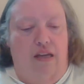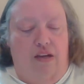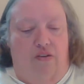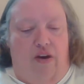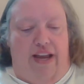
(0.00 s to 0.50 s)

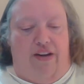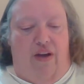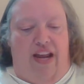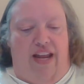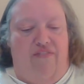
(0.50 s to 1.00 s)
cried
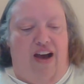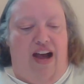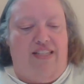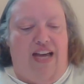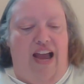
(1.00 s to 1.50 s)
Granny
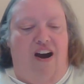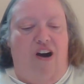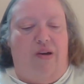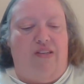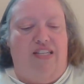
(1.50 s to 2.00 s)
Fox. I
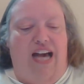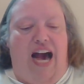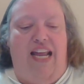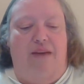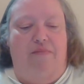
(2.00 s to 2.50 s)
almost
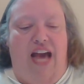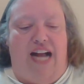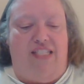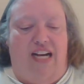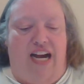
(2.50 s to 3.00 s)
got him
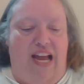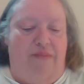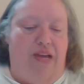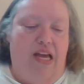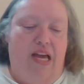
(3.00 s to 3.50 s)
that
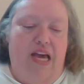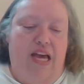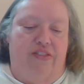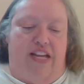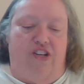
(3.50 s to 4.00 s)
time.
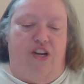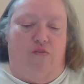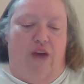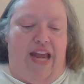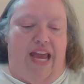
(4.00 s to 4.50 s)
Then she
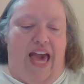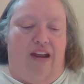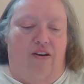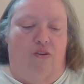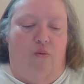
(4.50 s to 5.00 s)
ran ahead
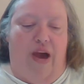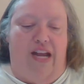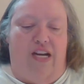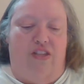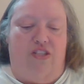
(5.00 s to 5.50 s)
a little way
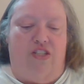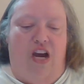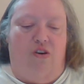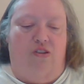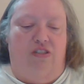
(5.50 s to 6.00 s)
into the
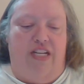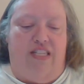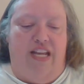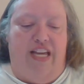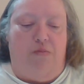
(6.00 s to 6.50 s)
snow,
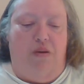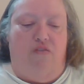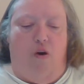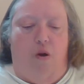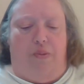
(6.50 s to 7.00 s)
listening as
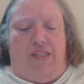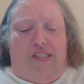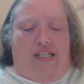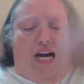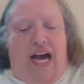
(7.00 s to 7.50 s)
before.
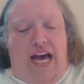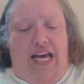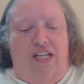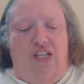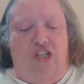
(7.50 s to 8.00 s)

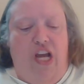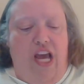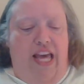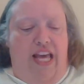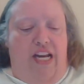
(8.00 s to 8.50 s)
Plunge!
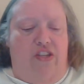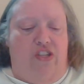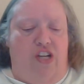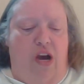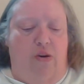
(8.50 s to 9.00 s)
Into the
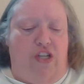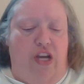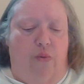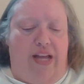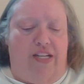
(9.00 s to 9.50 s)
snow she
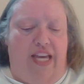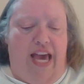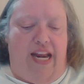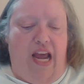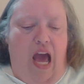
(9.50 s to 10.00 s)
went
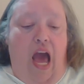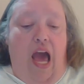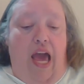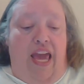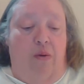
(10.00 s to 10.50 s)
again.
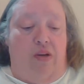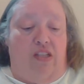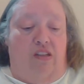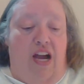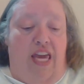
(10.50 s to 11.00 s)
It was
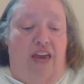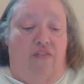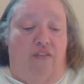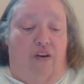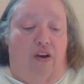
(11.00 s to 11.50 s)
lucky
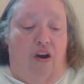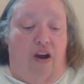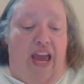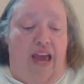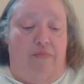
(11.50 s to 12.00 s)
for her,
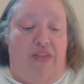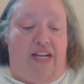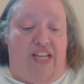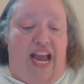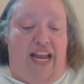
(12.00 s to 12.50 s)
him
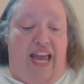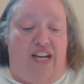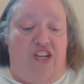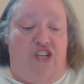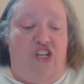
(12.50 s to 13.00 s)
that Danny
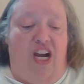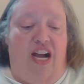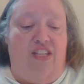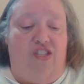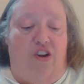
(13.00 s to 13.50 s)
had
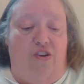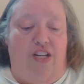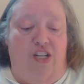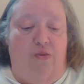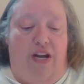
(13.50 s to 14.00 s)
just turned
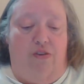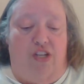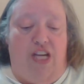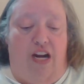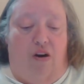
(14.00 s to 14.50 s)
into another
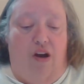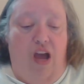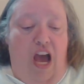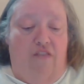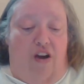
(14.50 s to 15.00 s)
tunnel,
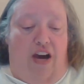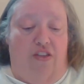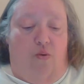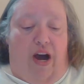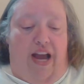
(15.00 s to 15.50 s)
for
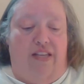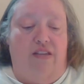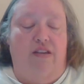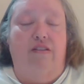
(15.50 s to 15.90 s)
otherwise